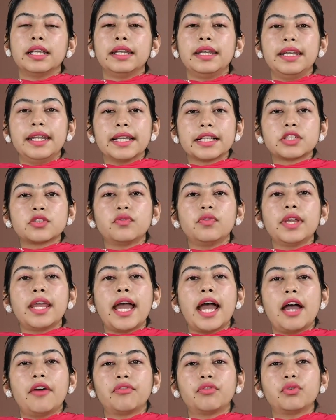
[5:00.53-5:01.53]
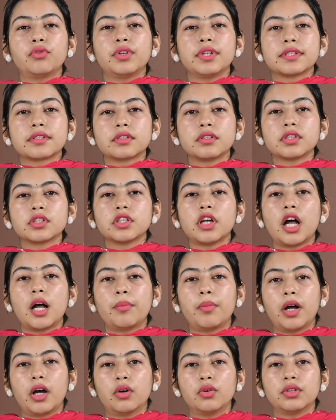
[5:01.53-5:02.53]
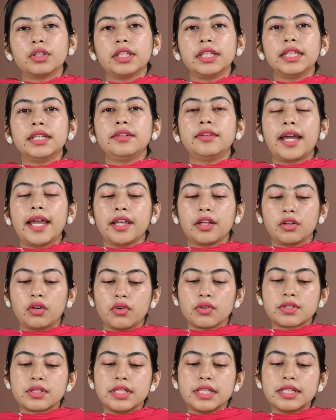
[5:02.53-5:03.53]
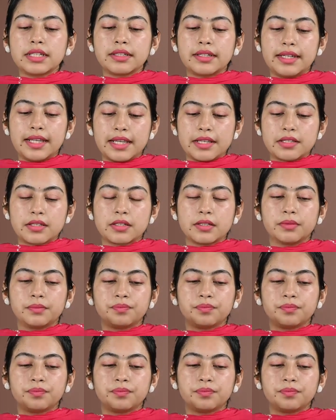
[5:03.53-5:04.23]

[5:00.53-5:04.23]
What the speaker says: Next we have to discuss about the diagnostic test,